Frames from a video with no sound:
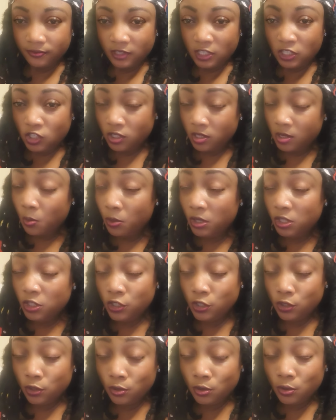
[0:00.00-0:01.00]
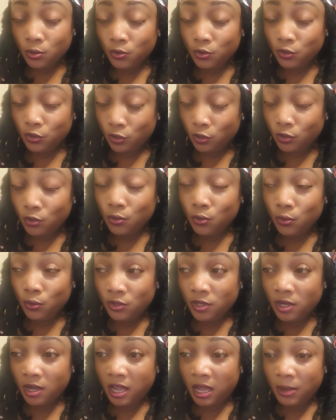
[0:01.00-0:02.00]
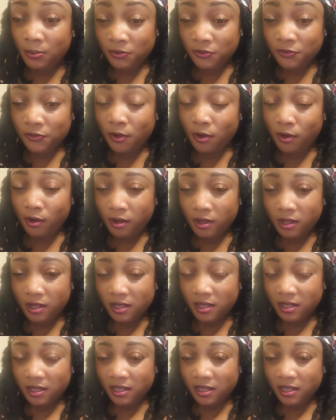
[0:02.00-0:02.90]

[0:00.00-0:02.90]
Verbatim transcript: If someone showed you, showed you who they are before,